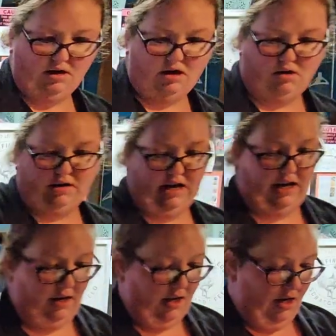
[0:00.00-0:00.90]

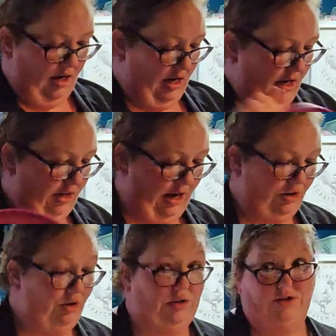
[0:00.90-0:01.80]
Okay? Now
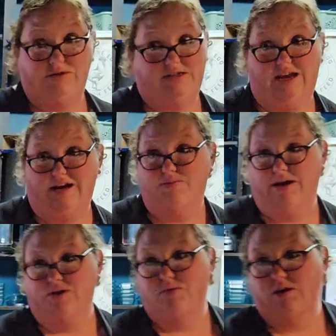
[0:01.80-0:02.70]
you could do this any way
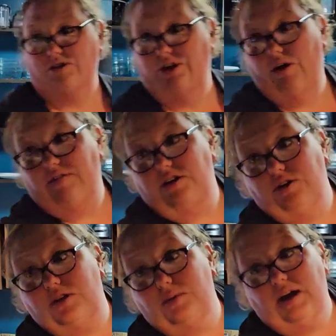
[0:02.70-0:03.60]
you want to. You don't have to do
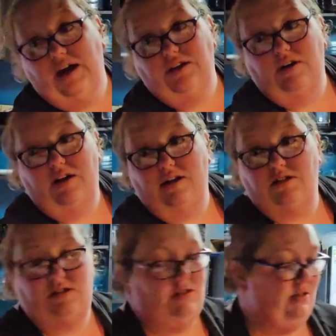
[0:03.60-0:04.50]
it the way I do
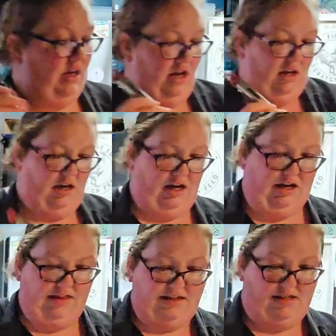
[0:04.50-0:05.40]

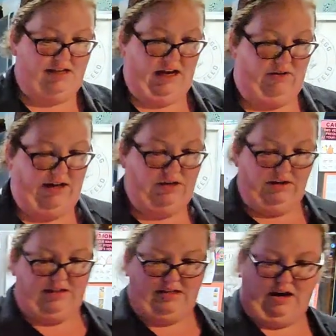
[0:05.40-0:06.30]
it. This is how I do it.
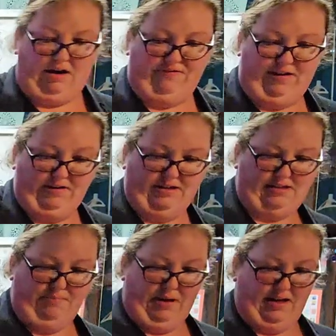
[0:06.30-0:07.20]
This is how I found is
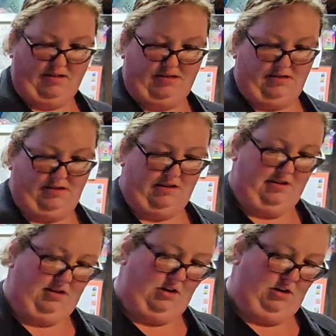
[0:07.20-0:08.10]
the best
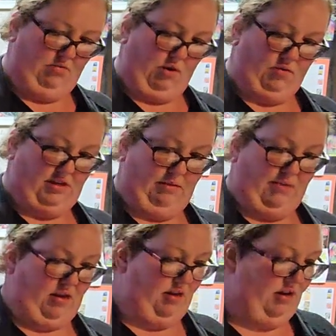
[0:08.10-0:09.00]
roasting
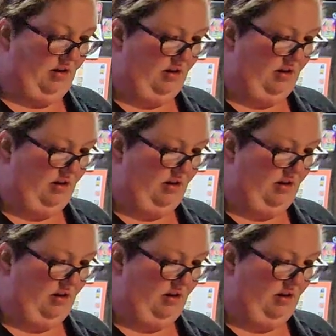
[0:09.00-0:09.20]
method.